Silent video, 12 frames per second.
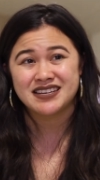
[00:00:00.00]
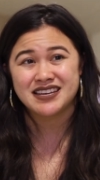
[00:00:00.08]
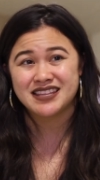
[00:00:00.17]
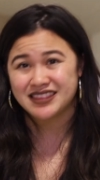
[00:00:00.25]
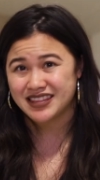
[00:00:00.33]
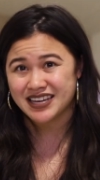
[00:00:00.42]

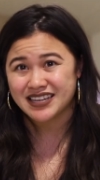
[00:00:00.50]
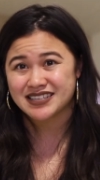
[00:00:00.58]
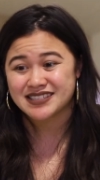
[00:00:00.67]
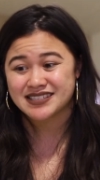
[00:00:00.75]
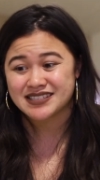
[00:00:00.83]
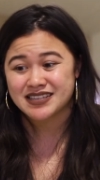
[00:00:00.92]
in
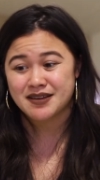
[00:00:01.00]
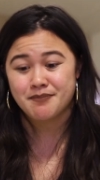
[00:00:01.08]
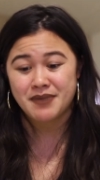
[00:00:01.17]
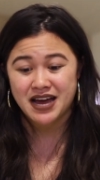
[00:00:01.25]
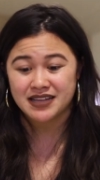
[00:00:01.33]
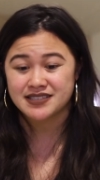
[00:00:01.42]
things,
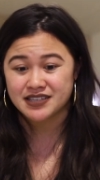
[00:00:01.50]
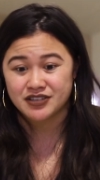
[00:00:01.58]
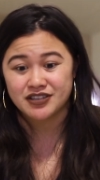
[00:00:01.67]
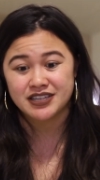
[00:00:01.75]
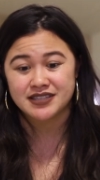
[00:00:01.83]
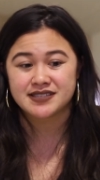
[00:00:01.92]
bads and
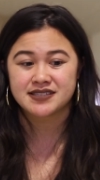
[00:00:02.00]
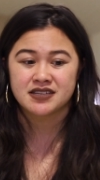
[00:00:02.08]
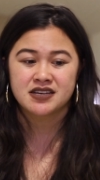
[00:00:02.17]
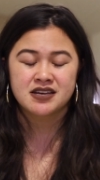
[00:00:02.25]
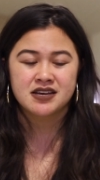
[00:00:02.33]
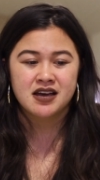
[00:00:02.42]
goods.
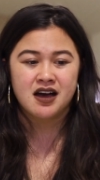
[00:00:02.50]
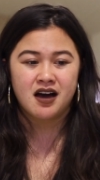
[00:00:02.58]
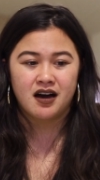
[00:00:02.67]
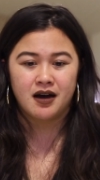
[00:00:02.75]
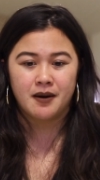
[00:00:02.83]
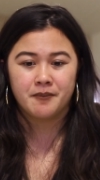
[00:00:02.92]

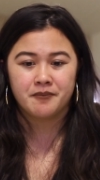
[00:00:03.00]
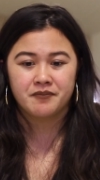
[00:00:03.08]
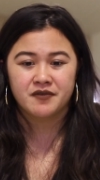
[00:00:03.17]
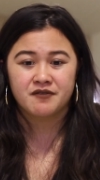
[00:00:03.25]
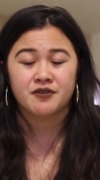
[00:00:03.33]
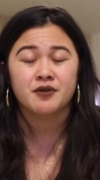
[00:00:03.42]
Um,
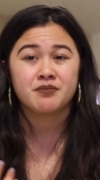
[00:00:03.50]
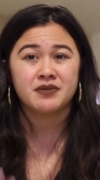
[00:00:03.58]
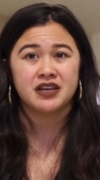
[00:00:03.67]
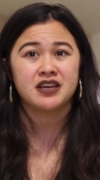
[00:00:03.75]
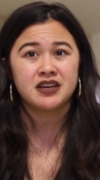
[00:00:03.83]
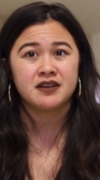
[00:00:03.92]
for
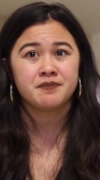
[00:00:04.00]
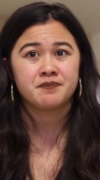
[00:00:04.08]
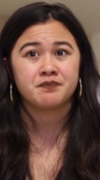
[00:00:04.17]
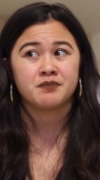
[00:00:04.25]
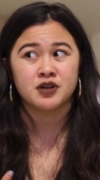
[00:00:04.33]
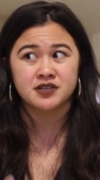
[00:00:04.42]
me
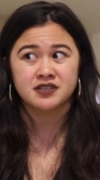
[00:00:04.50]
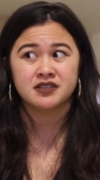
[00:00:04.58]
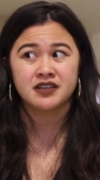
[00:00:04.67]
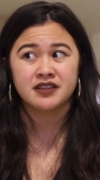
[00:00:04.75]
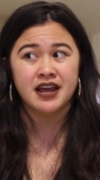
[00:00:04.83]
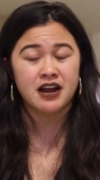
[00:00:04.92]

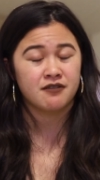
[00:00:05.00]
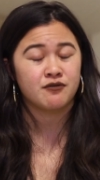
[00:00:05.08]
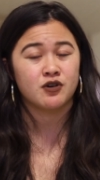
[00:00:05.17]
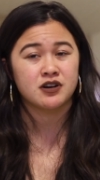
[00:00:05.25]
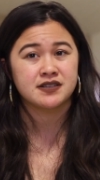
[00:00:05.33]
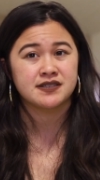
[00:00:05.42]
personally, the Air
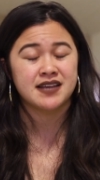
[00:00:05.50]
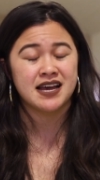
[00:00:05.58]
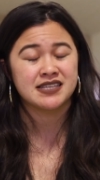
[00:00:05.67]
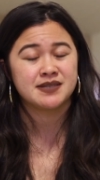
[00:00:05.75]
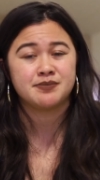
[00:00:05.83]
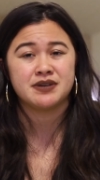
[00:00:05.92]
Force
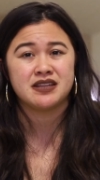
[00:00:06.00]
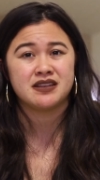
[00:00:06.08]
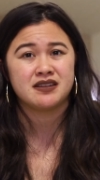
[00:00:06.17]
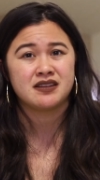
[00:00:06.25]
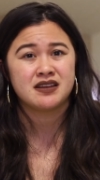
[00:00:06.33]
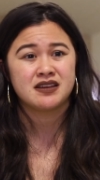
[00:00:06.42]
has been